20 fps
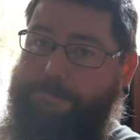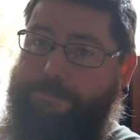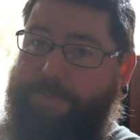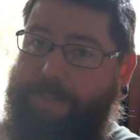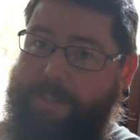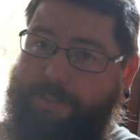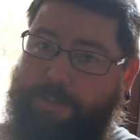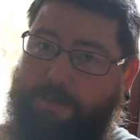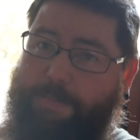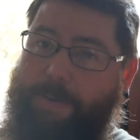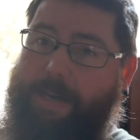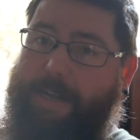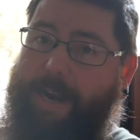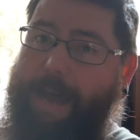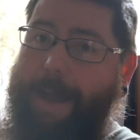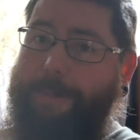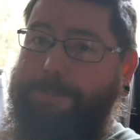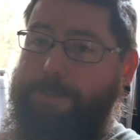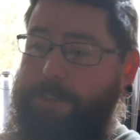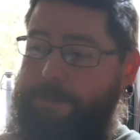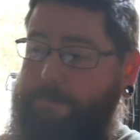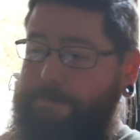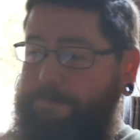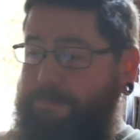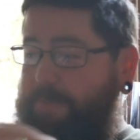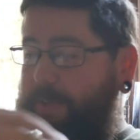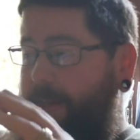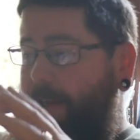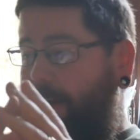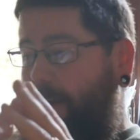This will be an option.
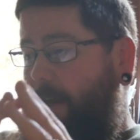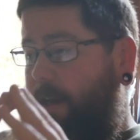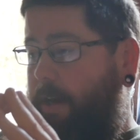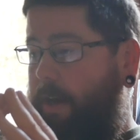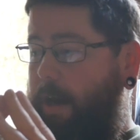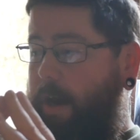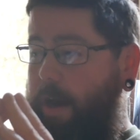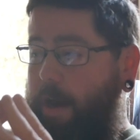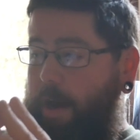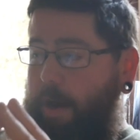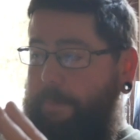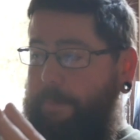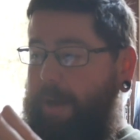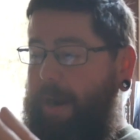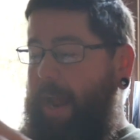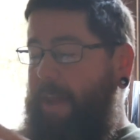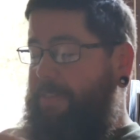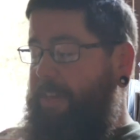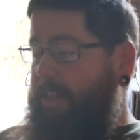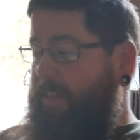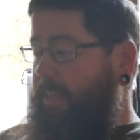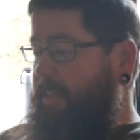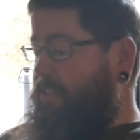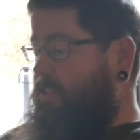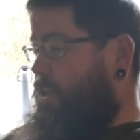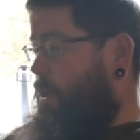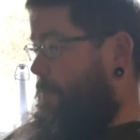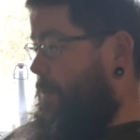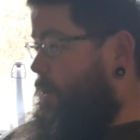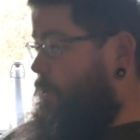And I think this
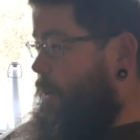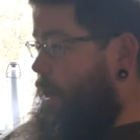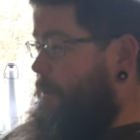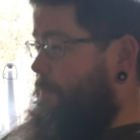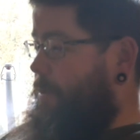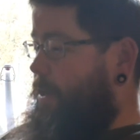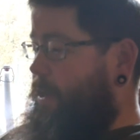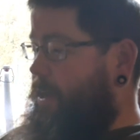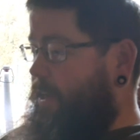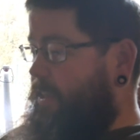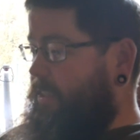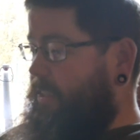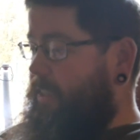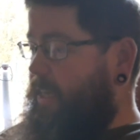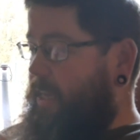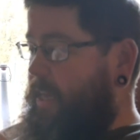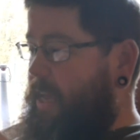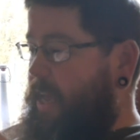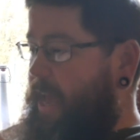is going to be great because